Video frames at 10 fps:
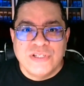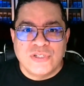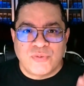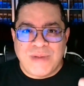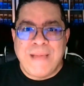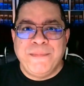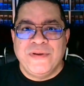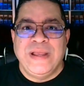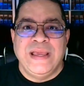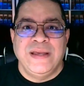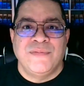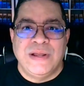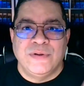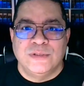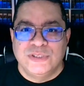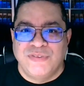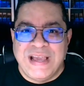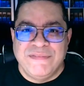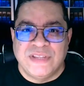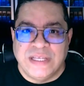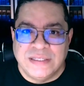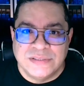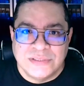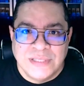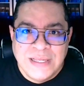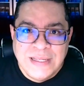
just wrap your head around those 5 things.